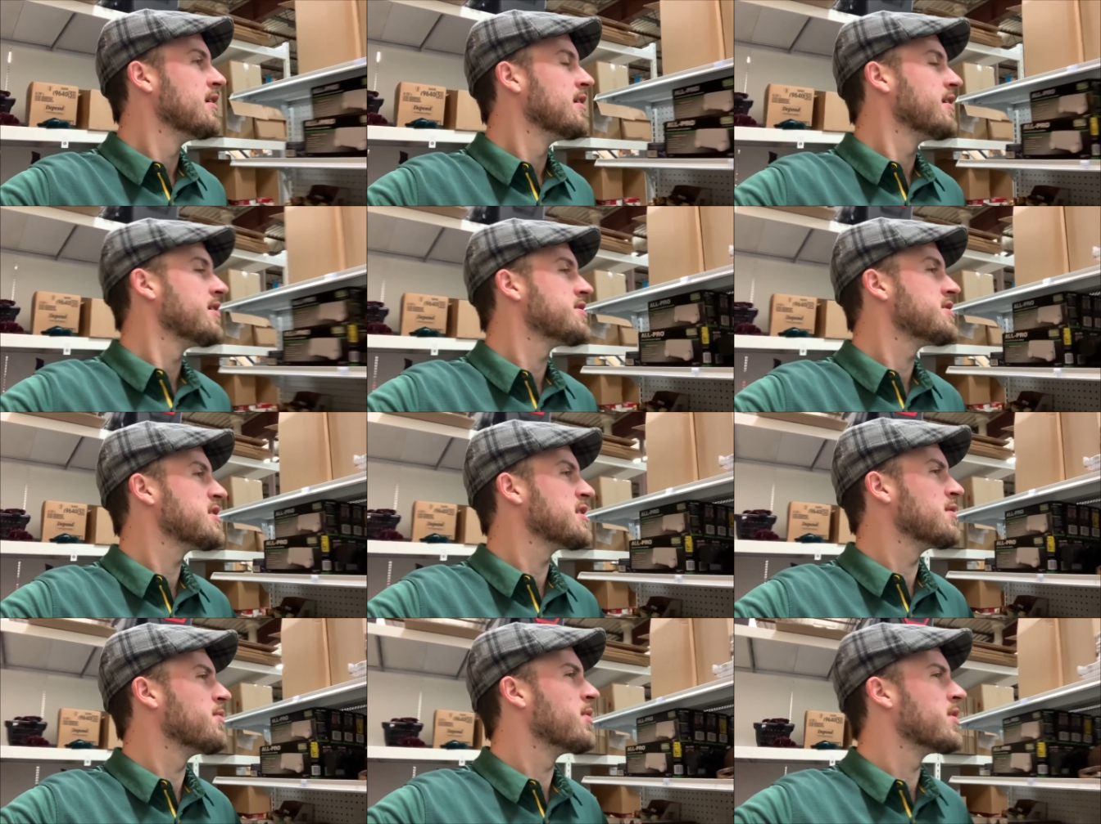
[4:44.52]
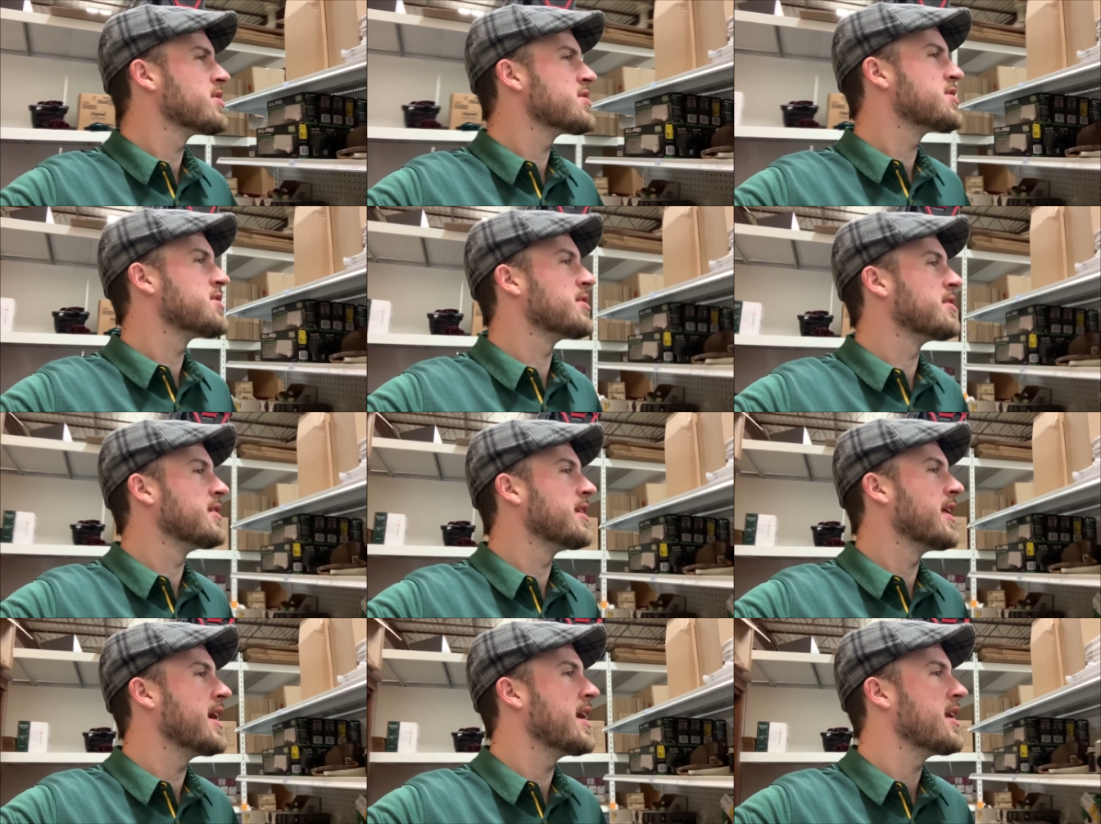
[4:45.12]
let's see, where's the
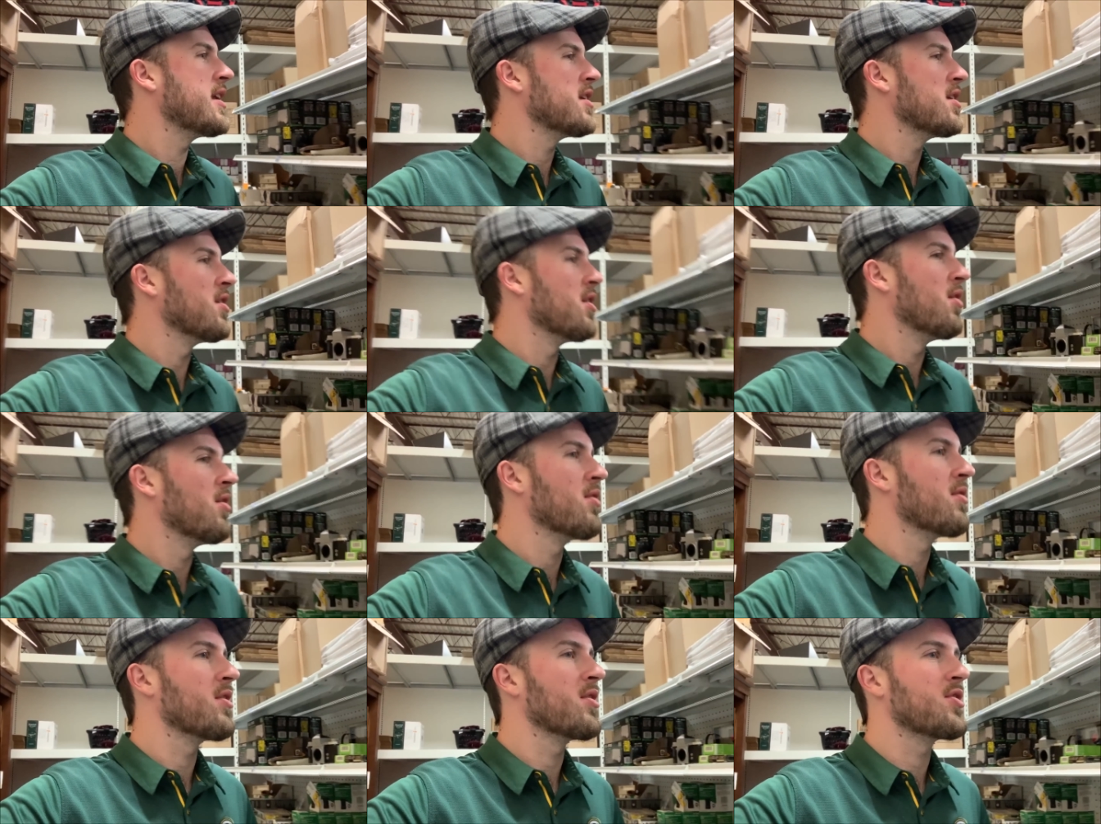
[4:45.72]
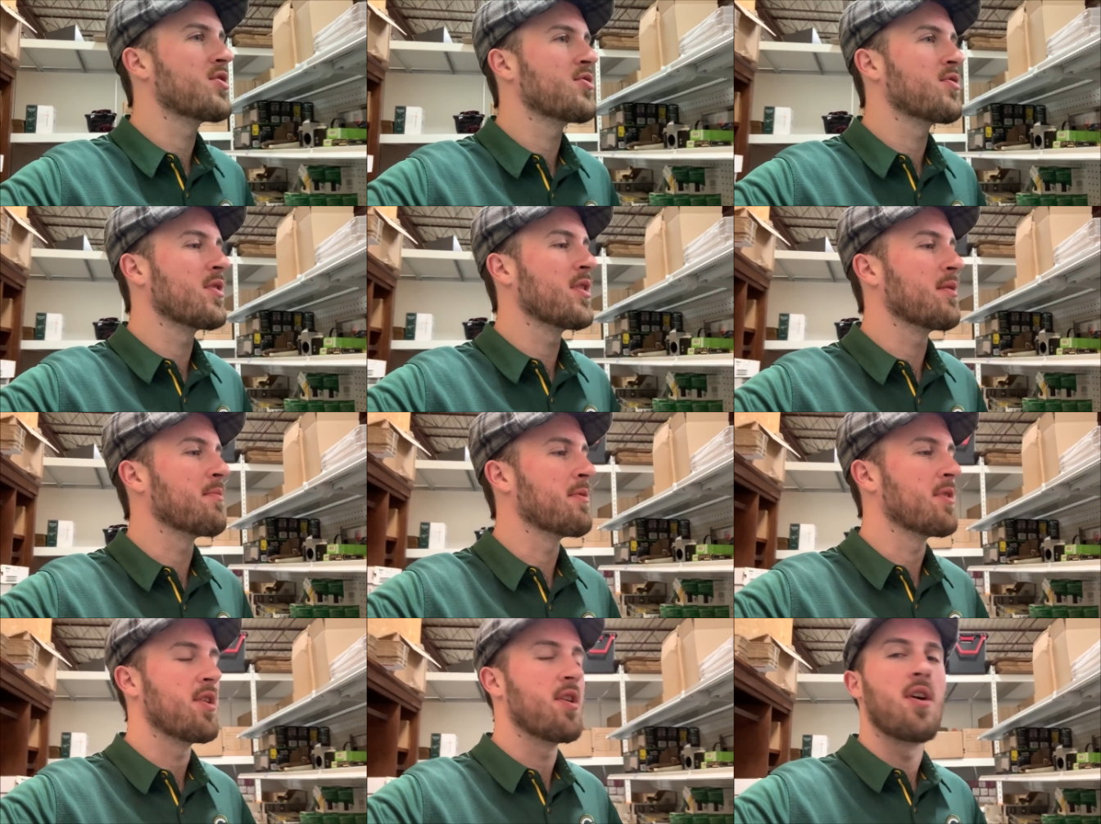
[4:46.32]
lady odor
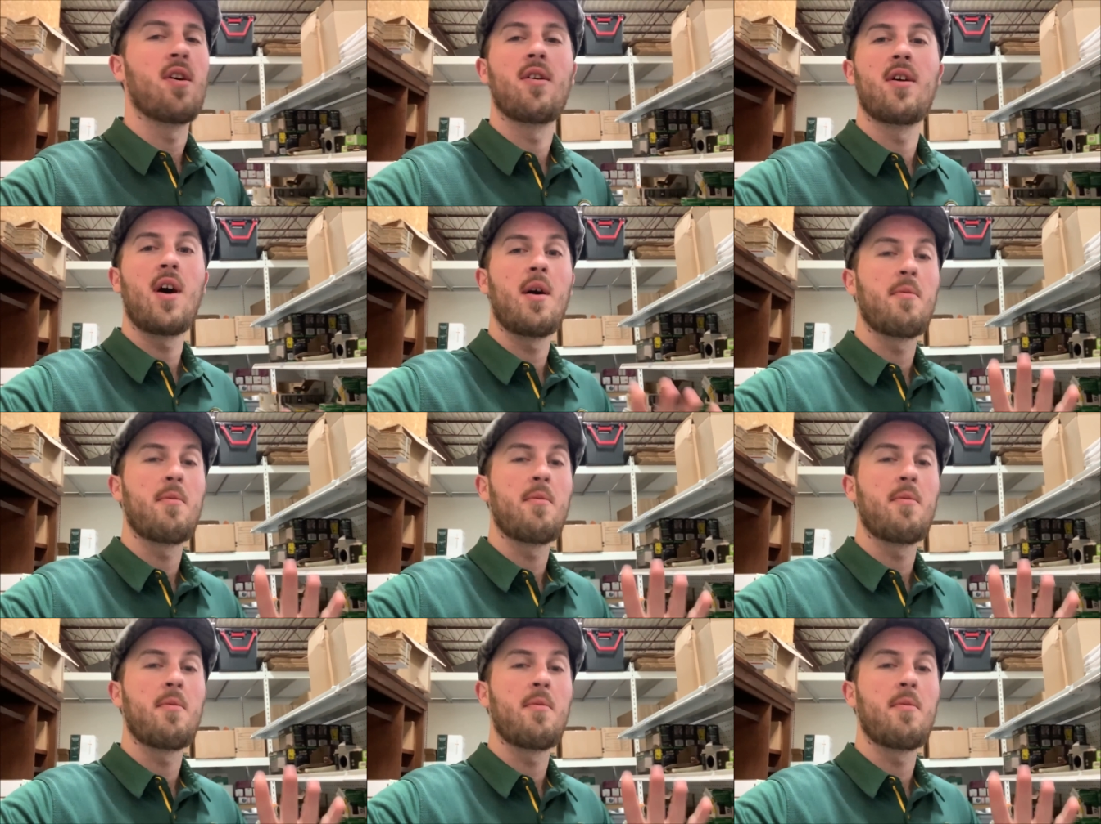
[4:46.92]
treatment? No,